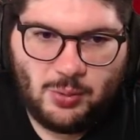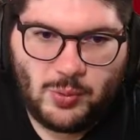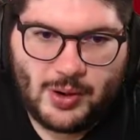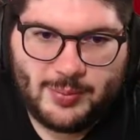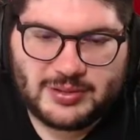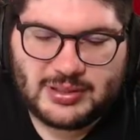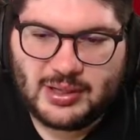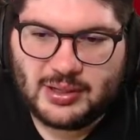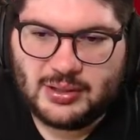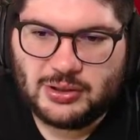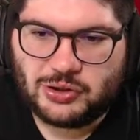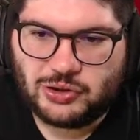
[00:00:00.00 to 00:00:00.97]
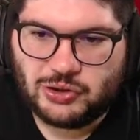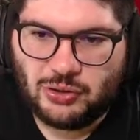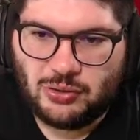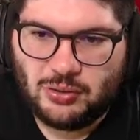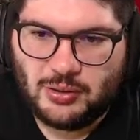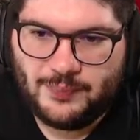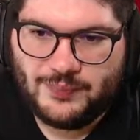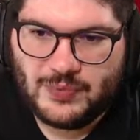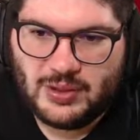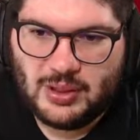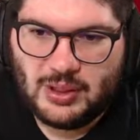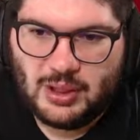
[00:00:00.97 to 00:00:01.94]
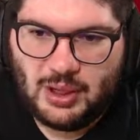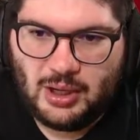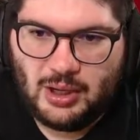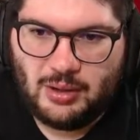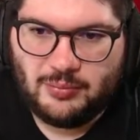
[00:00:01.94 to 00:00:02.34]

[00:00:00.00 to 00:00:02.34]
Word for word: Wan Bissaka, Shaw, uh,